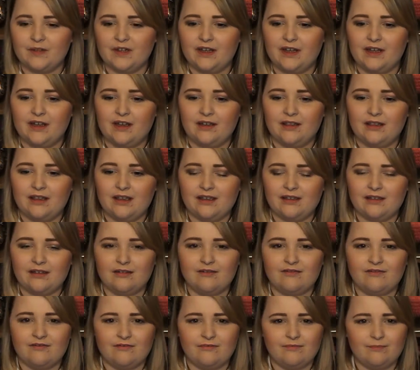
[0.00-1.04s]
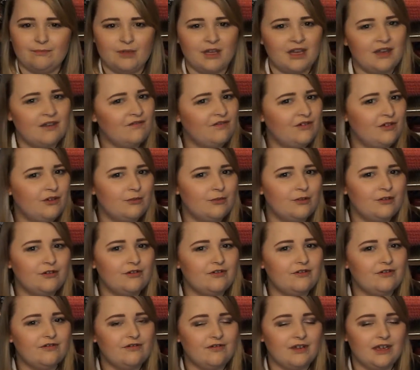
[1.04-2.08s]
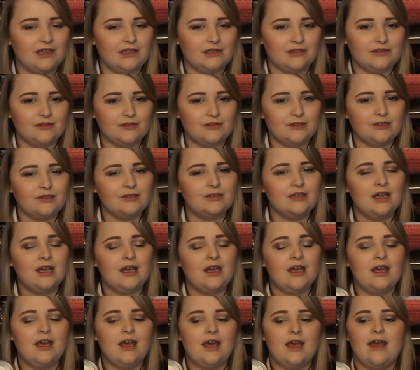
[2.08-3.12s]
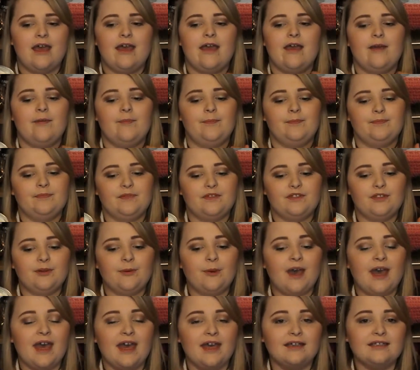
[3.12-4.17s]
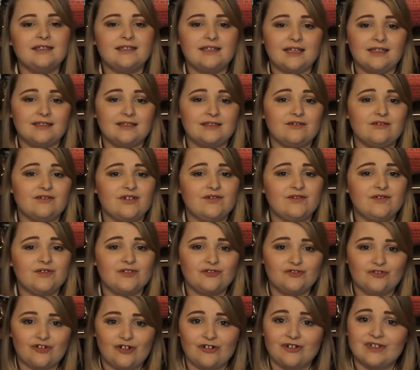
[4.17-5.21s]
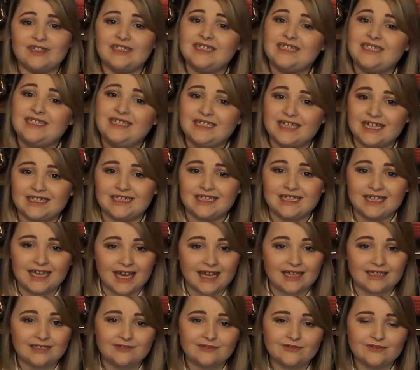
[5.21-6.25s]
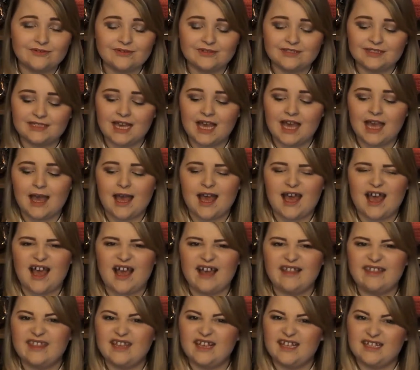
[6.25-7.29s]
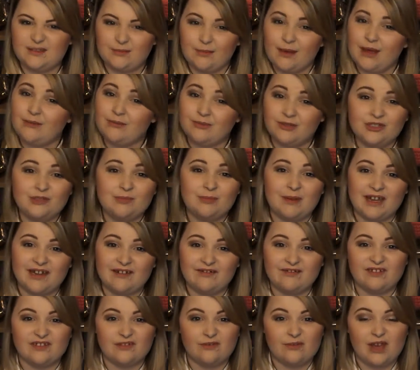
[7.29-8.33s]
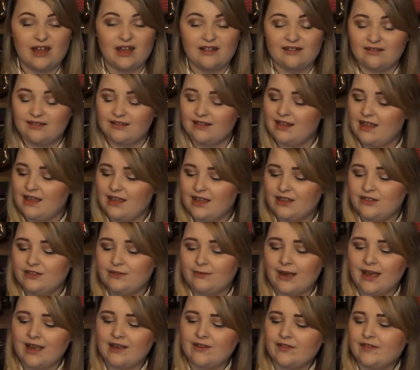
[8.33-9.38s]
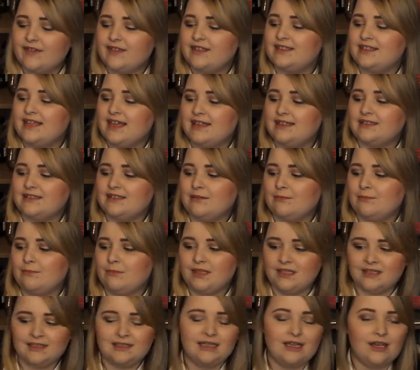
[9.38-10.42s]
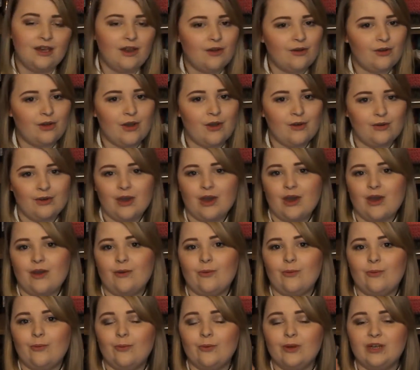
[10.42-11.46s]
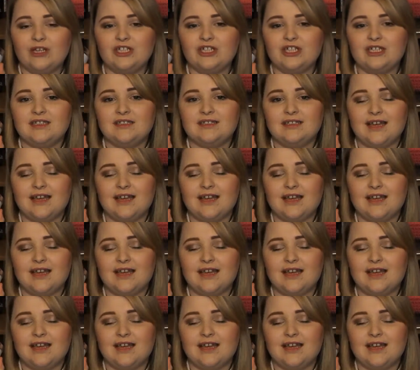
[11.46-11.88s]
like perfume oil or fragrance oil. So her scents are even stronger than Yankee candles, and they smell much better as well. So I got the scent Missy Go Coco, which is I